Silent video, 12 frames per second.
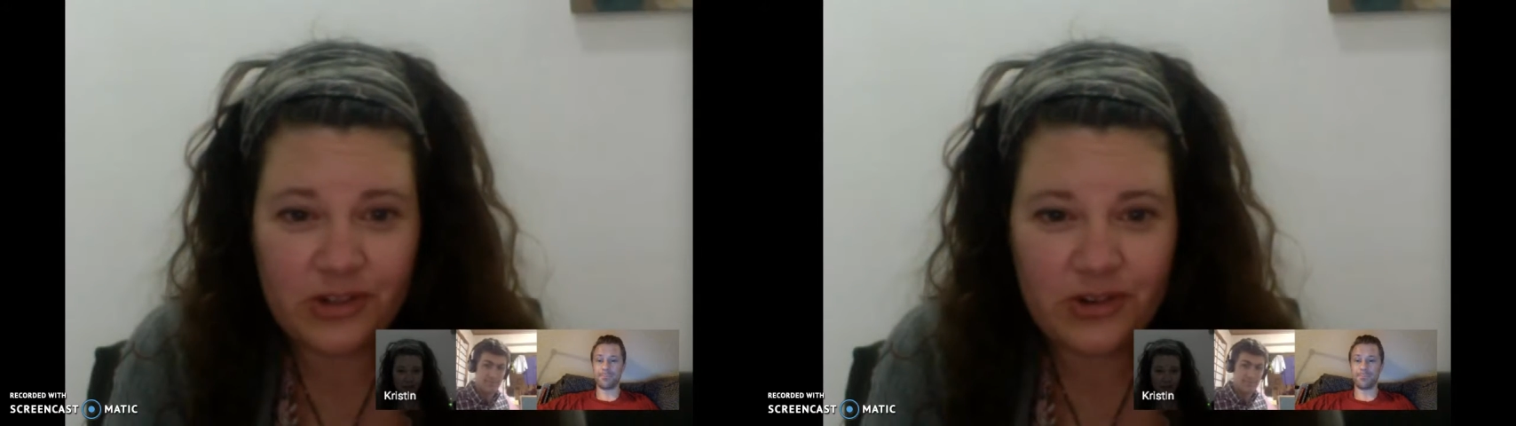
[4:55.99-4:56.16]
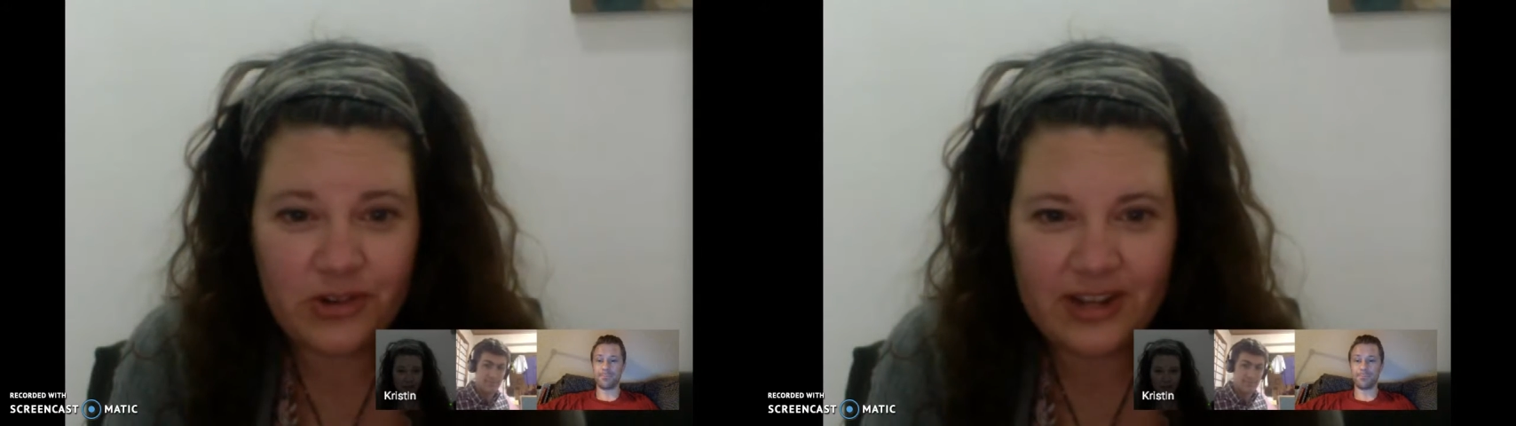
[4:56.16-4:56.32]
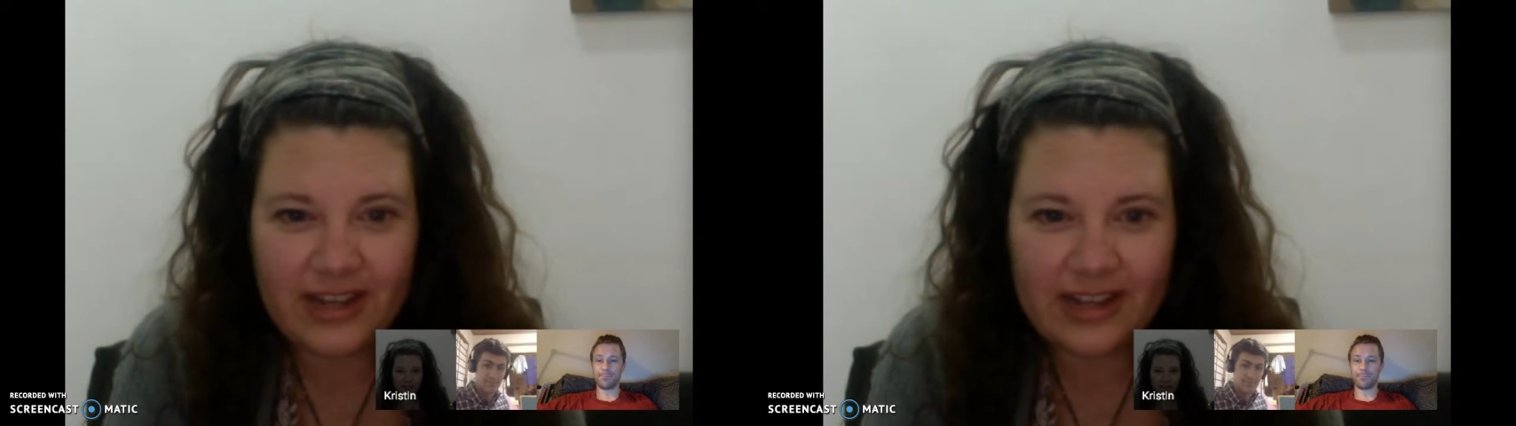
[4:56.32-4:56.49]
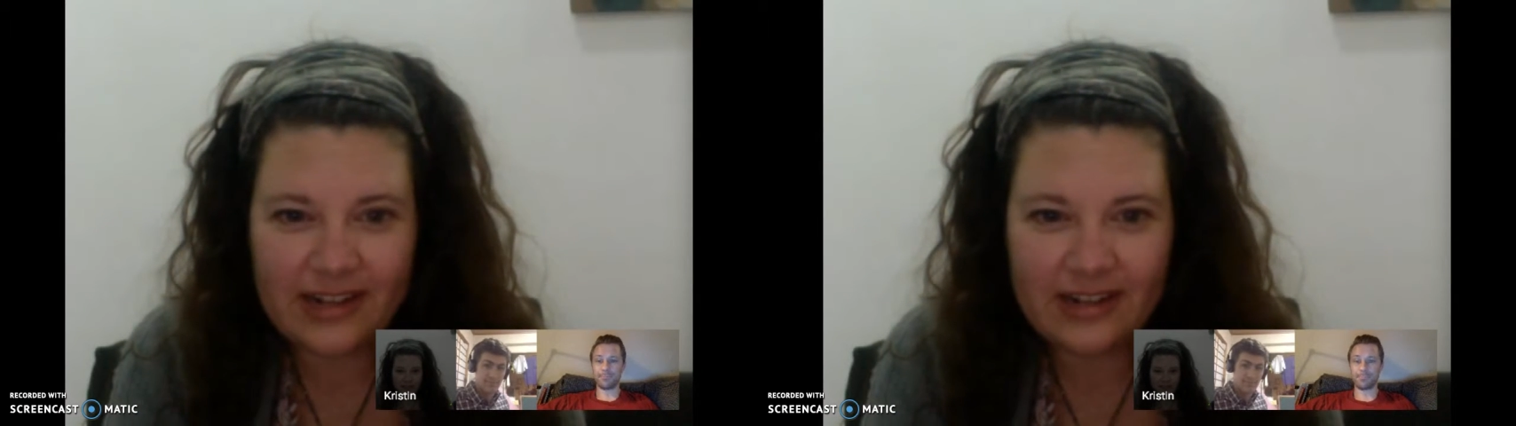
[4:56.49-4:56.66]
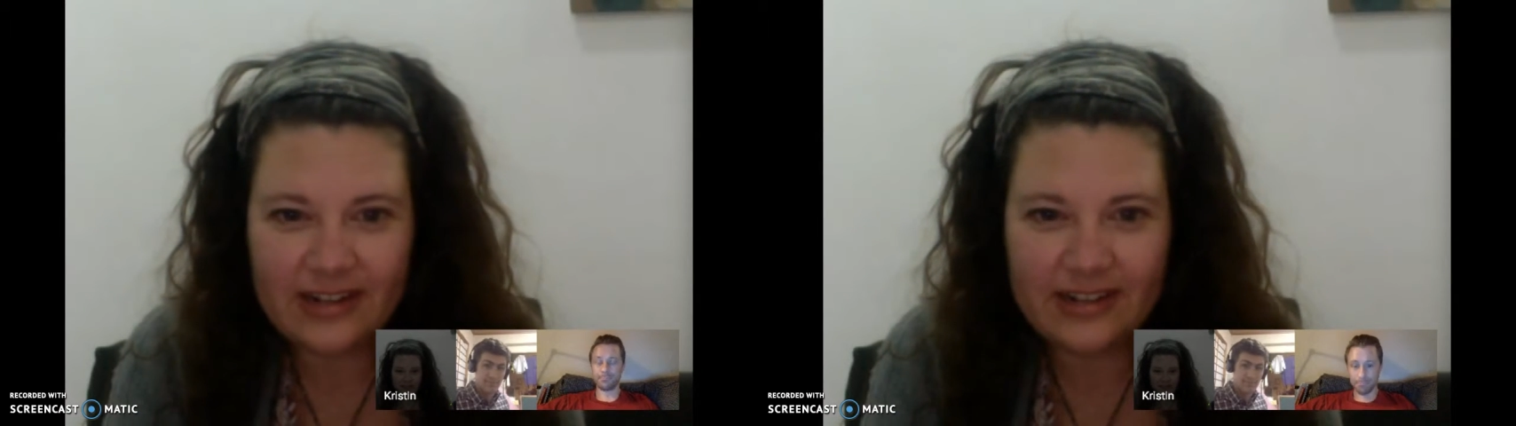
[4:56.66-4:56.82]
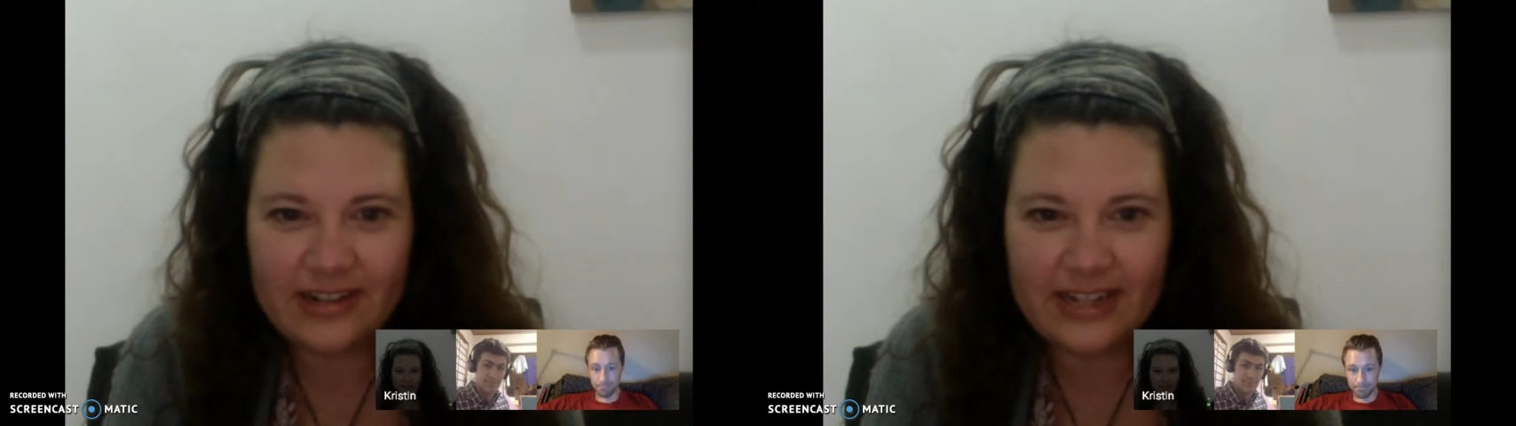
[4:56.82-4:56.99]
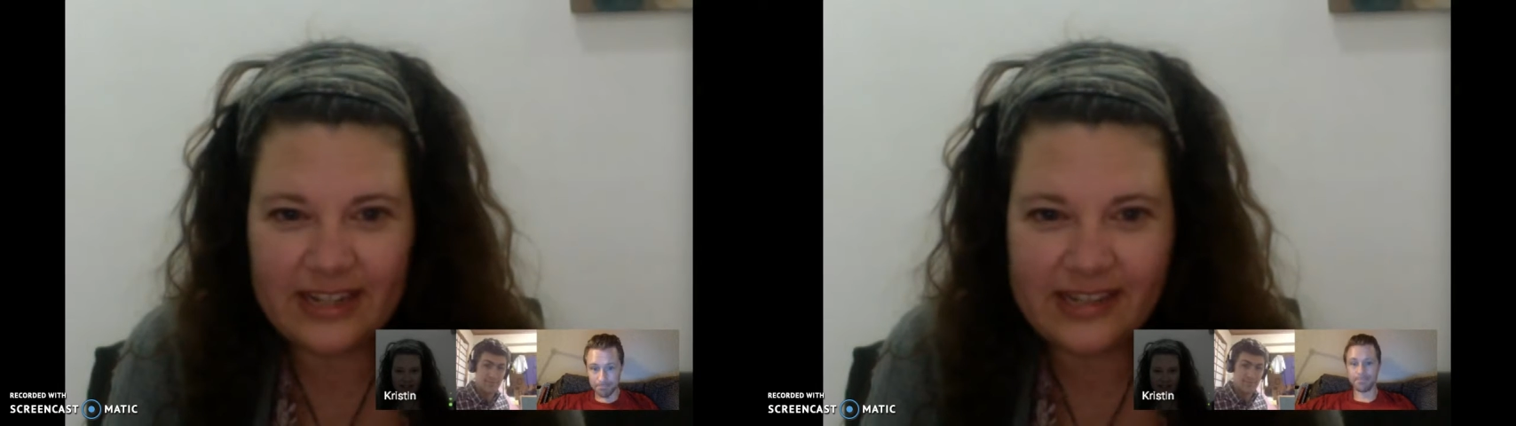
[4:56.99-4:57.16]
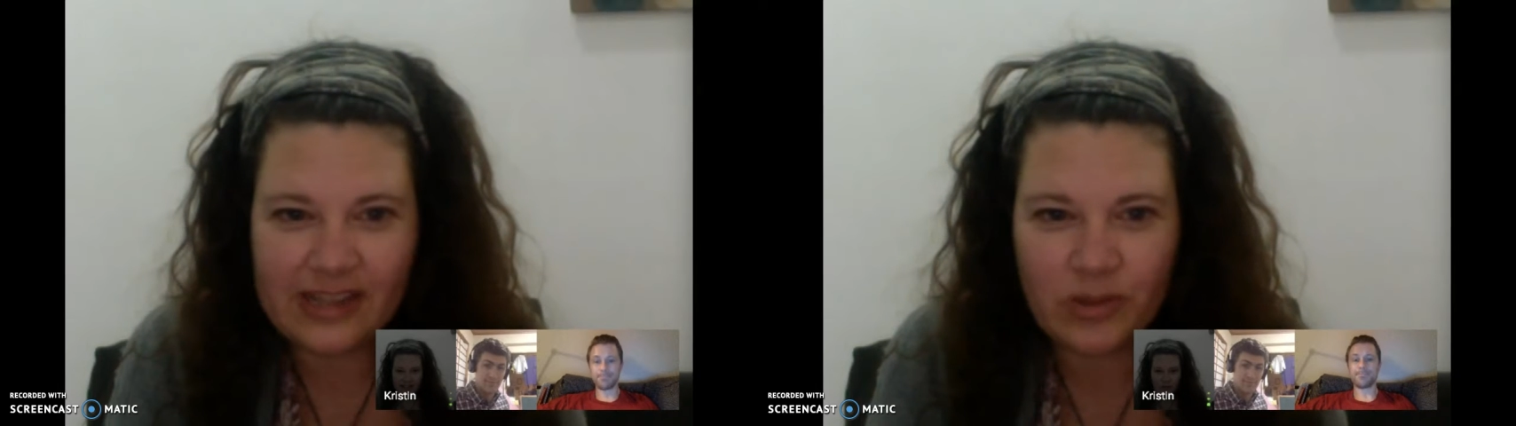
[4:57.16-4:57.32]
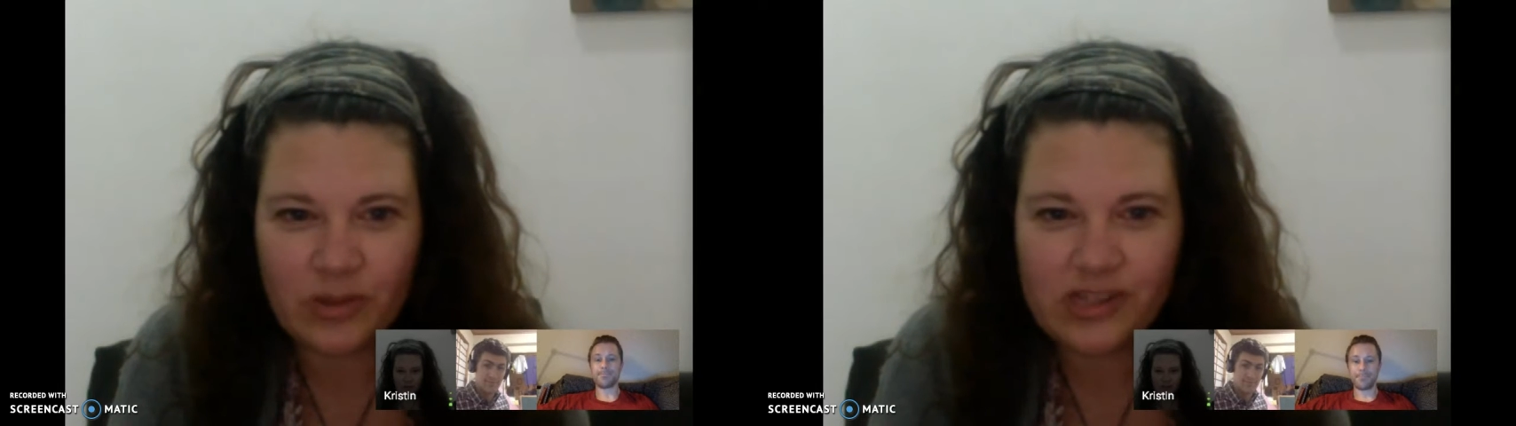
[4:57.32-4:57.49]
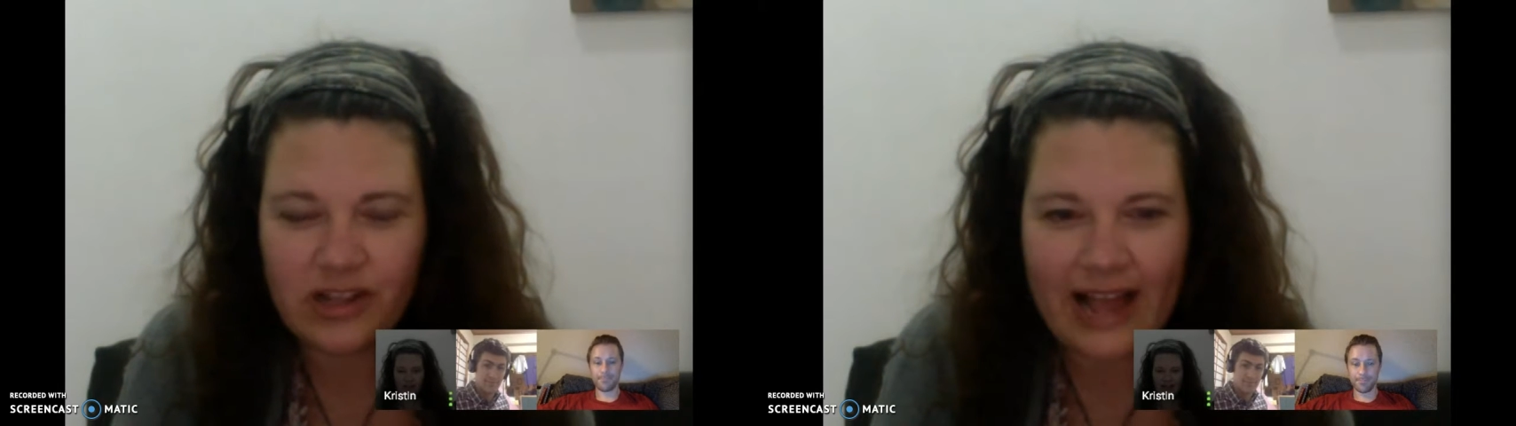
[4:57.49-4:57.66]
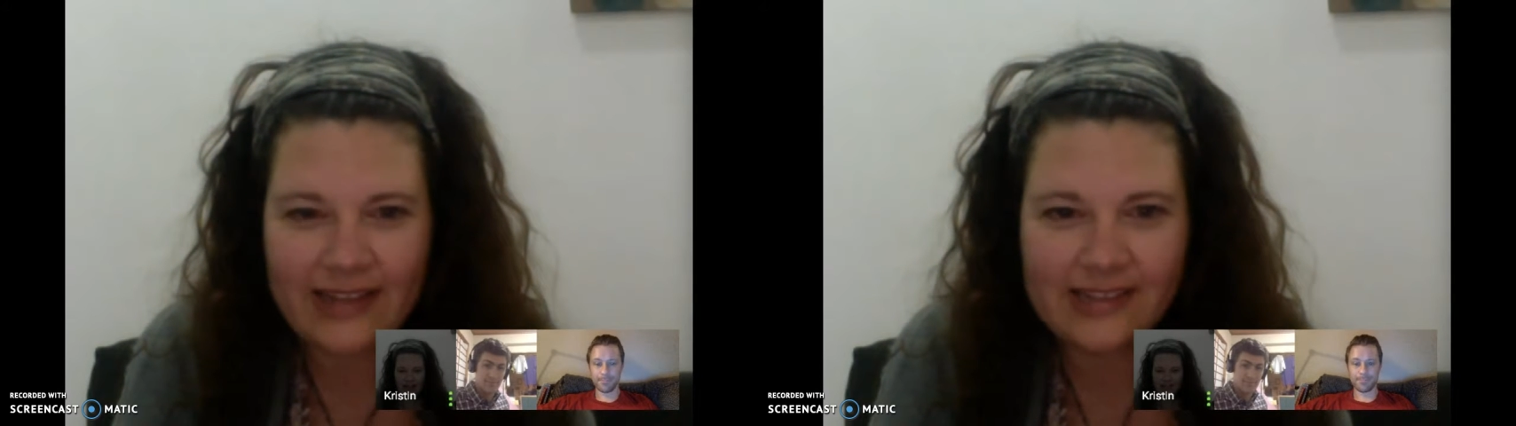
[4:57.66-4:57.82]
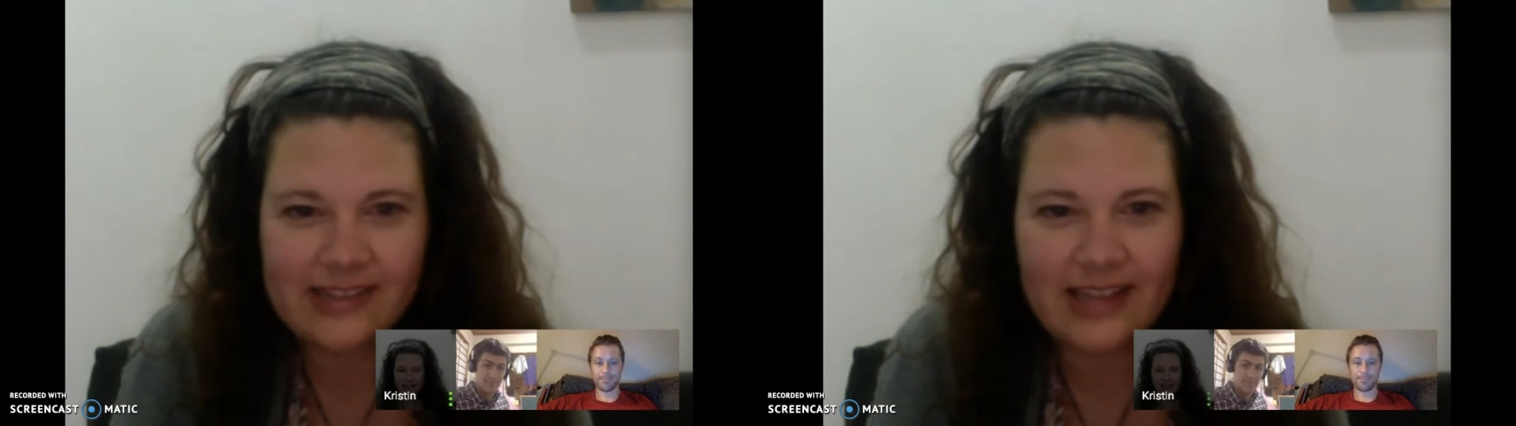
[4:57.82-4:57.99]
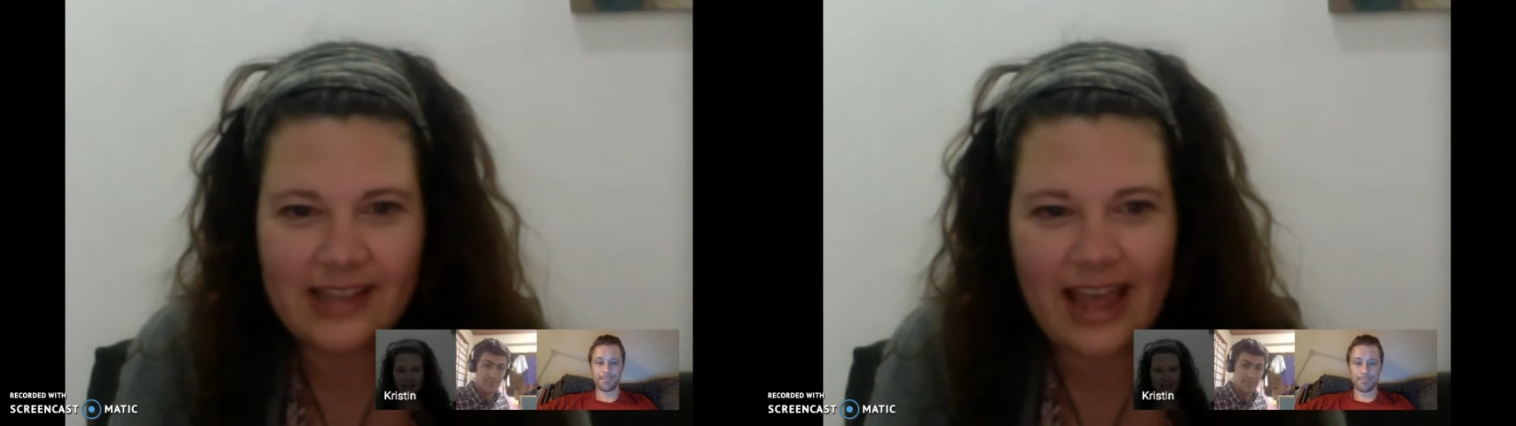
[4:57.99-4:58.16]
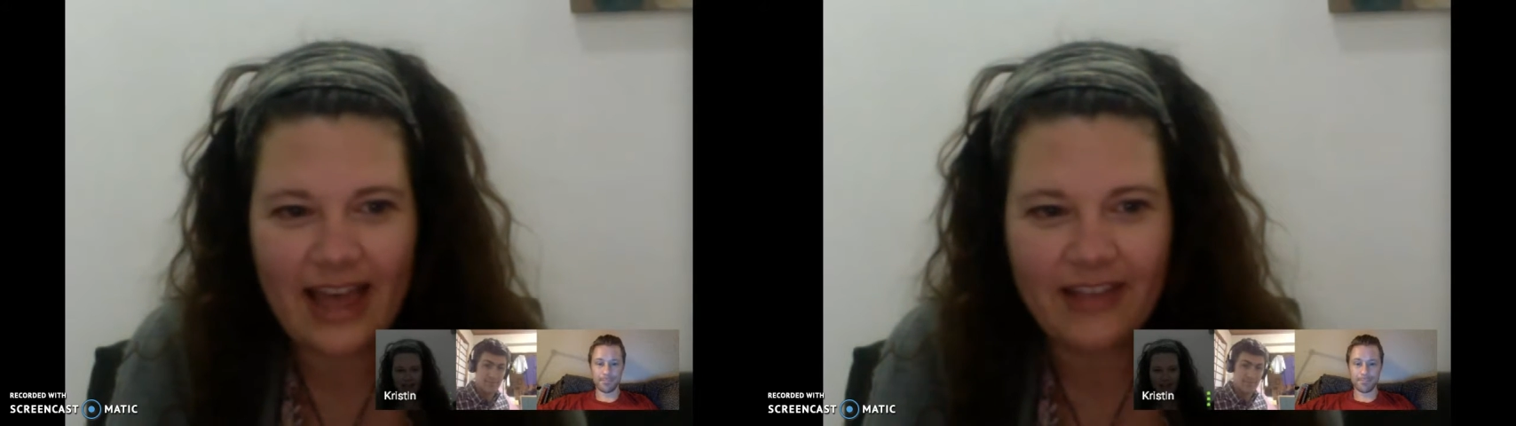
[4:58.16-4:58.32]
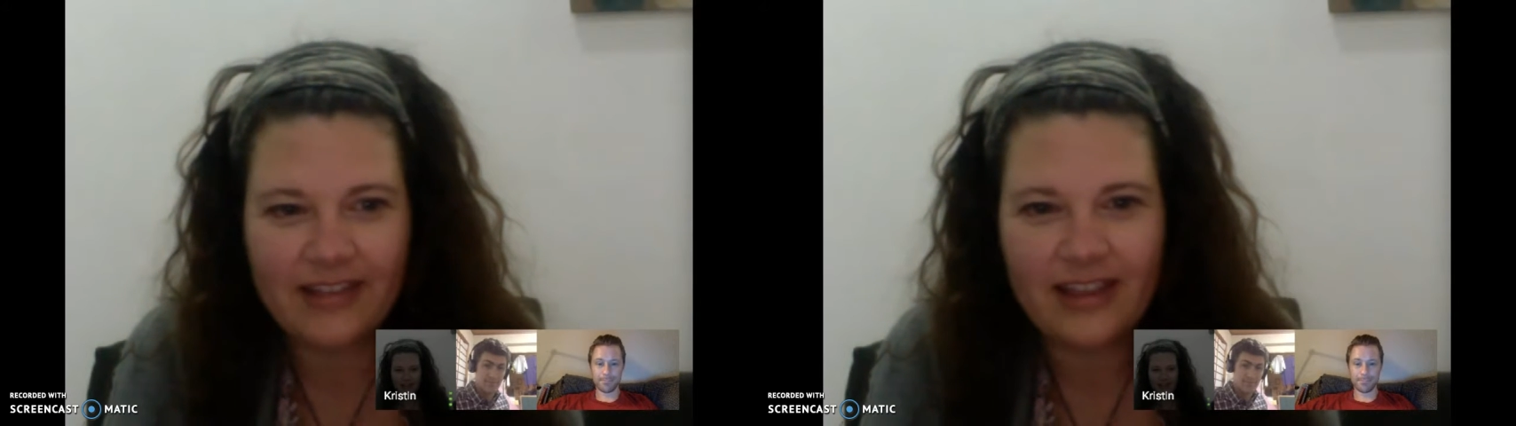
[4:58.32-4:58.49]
in someone's class, and